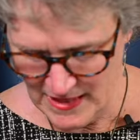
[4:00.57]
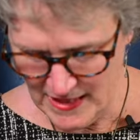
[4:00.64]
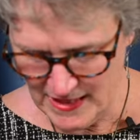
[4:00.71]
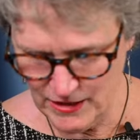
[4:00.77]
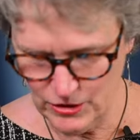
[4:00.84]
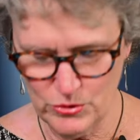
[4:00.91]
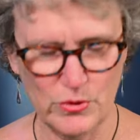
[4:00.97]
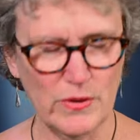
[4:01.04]

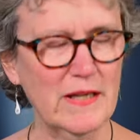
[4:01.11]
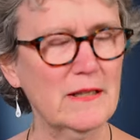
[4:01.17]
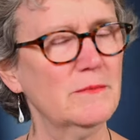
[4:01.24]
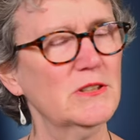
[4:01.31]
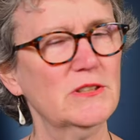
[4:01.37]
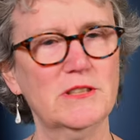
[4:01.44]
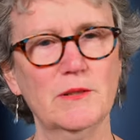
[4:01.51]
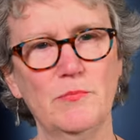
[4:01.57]

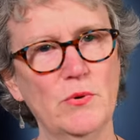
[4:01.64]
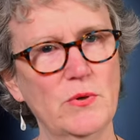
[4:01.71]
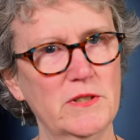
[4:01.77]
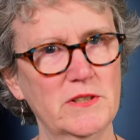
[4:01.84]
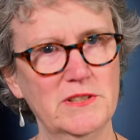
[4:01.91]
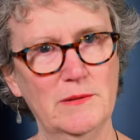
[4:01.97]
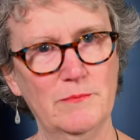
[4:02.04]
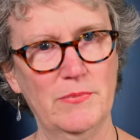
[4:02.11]
Incredible
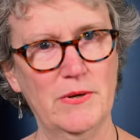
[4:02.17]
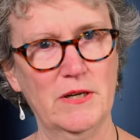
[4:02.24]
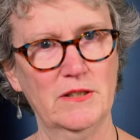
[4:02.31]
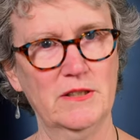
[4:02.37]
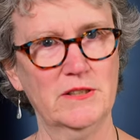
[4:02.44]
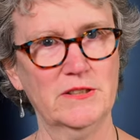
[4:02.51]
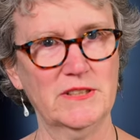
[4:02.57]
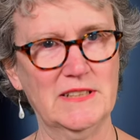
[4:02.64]
supporters and
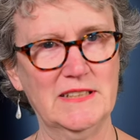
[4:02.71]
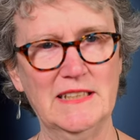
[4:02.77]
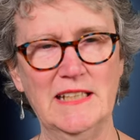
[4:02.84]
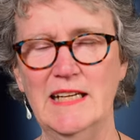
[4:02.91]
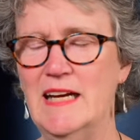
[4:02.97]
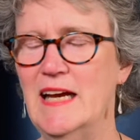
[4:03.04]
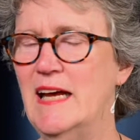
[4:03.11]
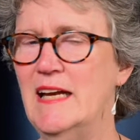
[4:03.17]
partners,
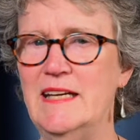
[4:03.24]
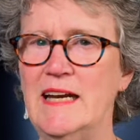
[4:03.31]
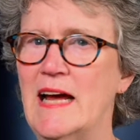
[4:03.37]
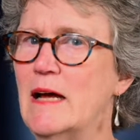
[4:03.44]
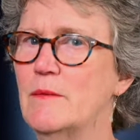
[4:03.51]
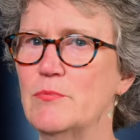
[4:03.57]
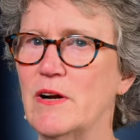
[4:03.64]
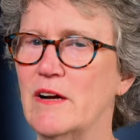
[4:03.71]
and
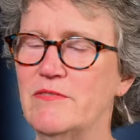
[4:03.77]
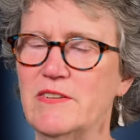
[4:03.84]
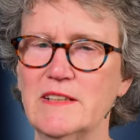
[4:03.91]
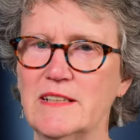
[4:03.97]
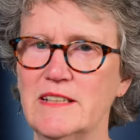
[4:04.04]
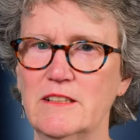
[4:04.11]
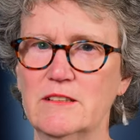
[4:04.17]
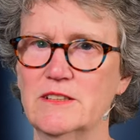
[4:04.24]
nonprofit
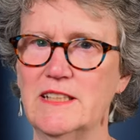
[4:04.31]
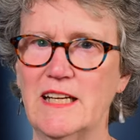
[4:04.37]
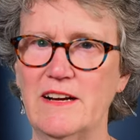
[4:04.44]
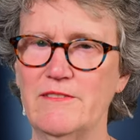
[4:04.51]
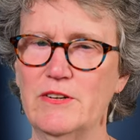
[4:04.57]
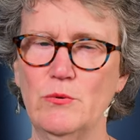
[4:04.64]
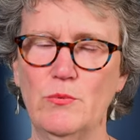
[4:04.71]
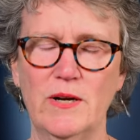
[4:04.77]
leaders
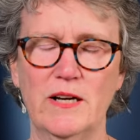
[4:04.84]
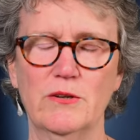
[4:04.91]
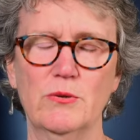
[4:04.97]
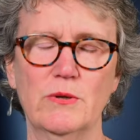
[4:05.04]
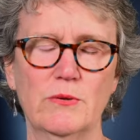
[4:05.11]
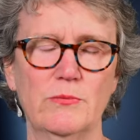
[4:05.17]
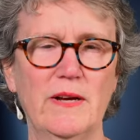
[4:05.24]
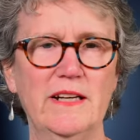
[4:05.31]
everywhere who
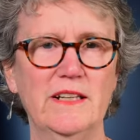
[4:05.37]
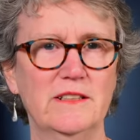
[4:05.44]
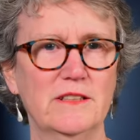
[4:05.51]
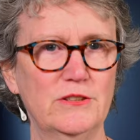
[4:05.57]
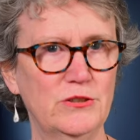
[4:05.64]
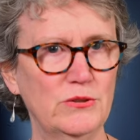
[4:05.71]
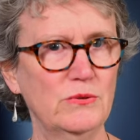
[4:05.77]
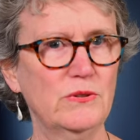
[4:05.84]
are ready to
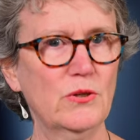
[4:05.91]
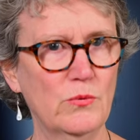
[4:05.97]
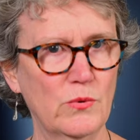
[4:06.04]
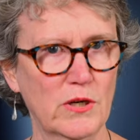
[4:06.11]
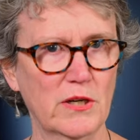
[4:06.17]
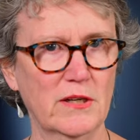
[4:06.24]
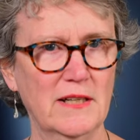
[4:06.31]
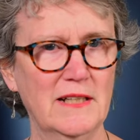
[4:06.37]
do the
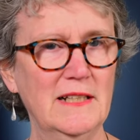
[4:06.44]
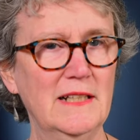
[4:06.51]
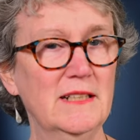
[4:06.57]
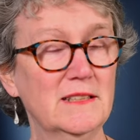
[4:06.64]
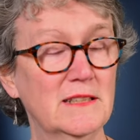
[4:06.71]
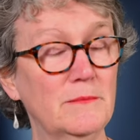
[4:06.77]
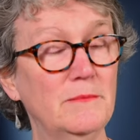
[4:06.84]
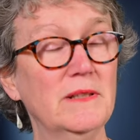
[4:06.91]
work
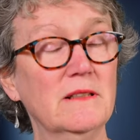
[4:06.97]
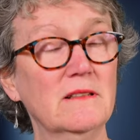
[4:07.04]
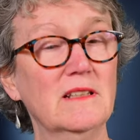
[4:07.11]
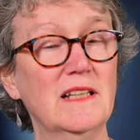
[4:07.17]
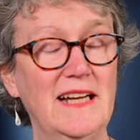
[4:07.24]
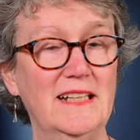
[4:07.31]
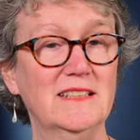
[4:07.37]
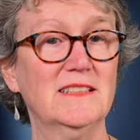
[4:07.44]
to build
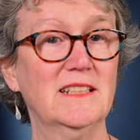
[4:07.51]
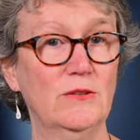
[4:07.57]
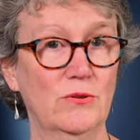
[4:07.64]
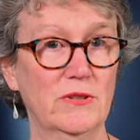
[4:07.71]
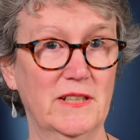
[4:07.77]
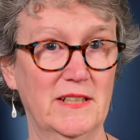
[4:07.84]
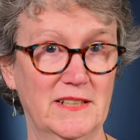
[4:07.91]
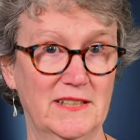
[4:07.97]
lasting
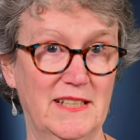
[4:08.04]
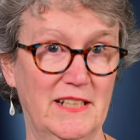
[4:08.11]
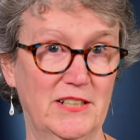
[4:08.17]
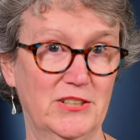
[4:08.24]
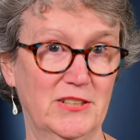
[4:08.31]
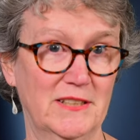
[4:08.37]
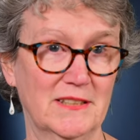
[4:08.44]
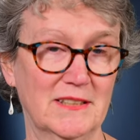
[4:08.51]

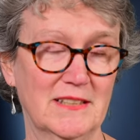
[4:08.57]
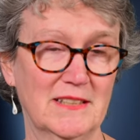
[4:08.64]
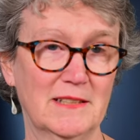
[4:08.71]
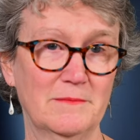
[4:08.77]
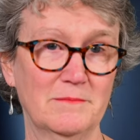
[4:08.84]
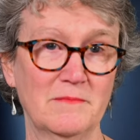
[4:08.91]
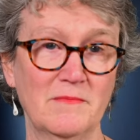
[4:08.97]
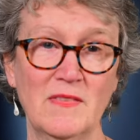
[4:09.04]
organizations.
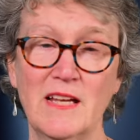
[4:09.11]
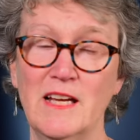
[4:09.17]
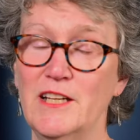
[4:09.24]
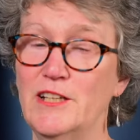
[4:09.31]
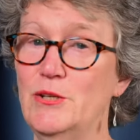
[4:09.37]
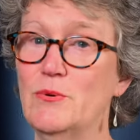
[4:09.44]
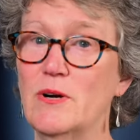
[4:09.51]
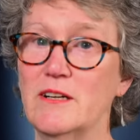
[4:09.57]

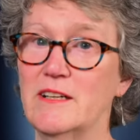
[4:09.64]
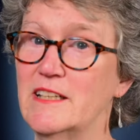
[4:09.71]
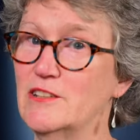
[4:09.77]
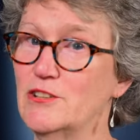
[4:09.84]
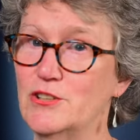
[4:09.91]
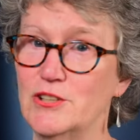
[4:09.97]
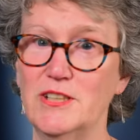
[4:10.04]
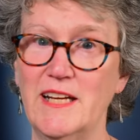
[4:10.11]
You are
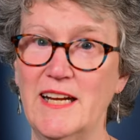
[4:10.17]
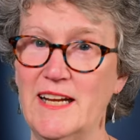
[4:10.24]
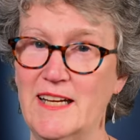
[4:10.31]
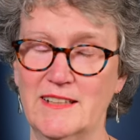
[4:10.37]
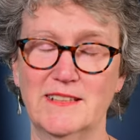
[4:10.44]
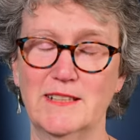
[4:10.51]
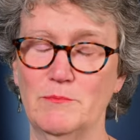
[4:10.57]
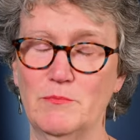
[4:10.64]
in good
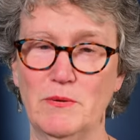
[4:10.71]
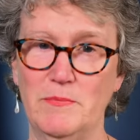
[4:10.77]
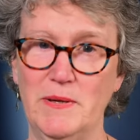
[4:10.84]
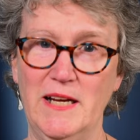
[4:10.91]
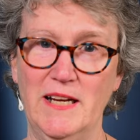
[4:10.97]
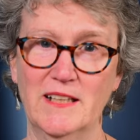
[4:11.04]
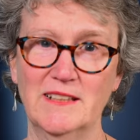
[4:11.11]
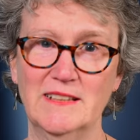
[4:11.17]
hands at
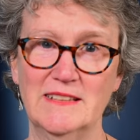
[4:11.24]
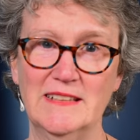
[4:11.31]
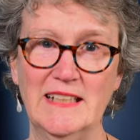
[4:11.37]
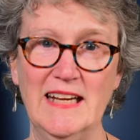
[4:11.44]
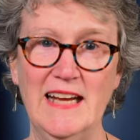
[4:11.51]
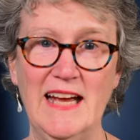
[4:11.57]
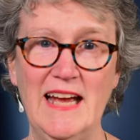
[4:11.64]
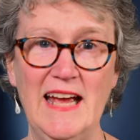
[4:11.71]
Propel,
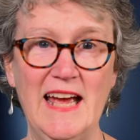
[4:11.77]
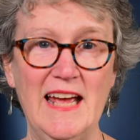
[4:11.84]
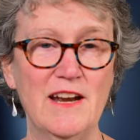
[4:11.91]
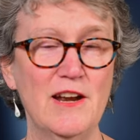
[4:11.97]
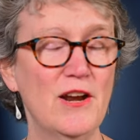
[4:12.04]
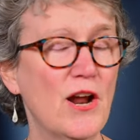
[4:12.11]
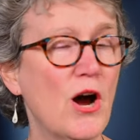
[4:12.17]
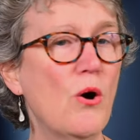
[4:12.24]

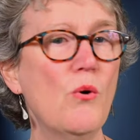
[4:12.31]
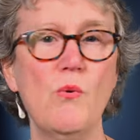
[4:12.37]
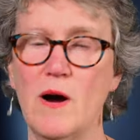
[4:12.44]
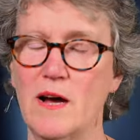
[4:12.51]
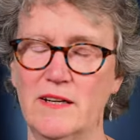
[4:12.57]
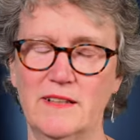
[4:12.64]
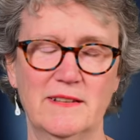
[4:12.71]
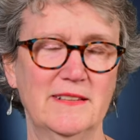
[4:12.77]
and no
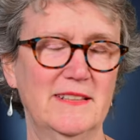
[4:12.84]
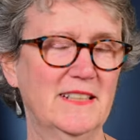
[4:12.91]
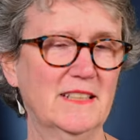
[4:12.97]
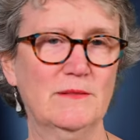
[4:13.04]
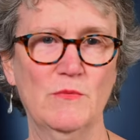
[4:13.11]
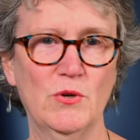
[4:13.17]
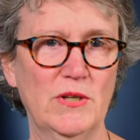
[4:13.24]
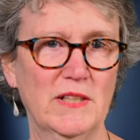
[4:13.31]
one
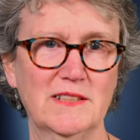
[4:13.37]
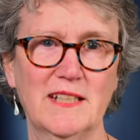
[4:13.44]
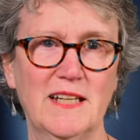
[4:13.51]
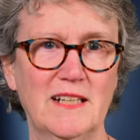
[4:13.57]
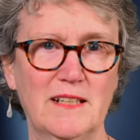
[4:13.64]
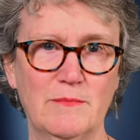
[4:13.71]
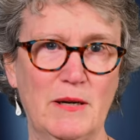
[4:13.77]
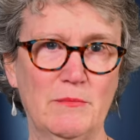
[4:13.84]
is more
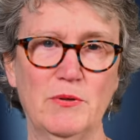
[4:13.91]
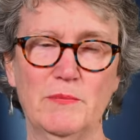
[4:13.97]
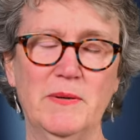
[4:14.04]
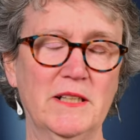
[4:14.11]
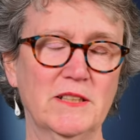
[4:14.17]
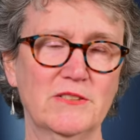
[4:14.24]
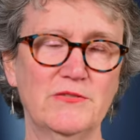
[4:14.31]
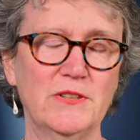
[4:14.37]
excited about
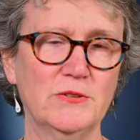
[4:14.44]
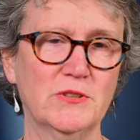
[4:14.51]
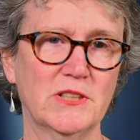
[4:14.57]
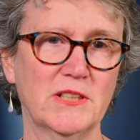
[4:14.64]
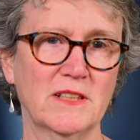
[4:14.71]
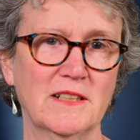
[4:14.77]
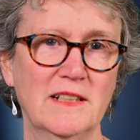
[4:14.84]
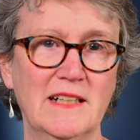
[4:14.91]
Propel's
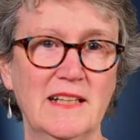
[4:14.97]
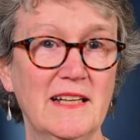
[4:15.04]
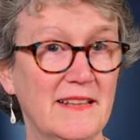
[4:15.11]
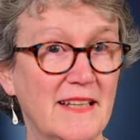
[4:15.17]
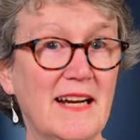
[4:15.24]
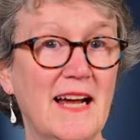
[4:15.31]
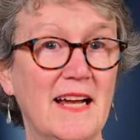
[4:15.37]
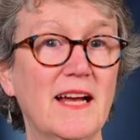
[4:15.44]
future
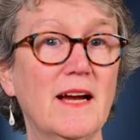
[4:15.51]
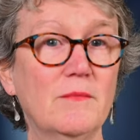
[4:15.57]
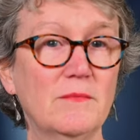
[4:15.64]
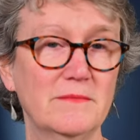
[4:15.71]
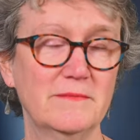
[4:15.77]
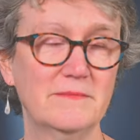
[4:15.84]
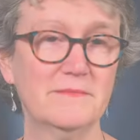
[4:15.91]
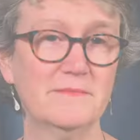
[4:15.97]
than I
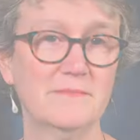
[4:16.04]
am.